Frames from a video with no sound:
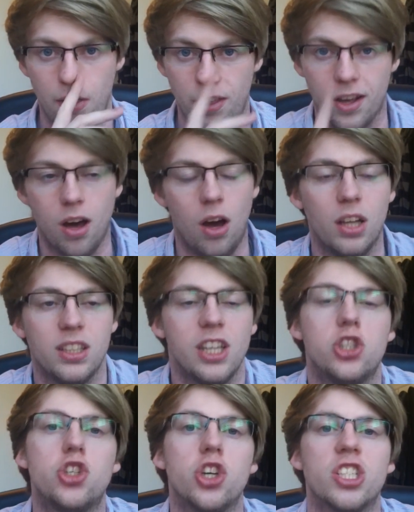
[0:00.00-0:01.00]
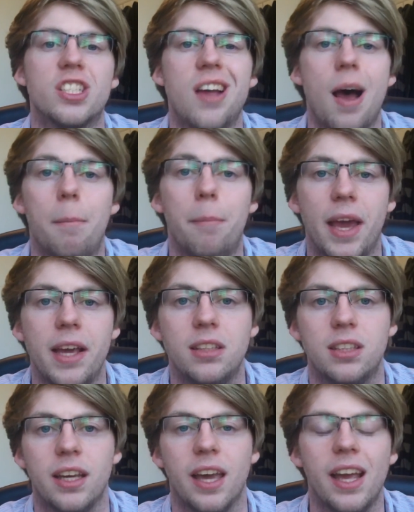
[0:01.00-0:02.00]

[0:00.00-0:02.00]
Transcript: The card is just amazing.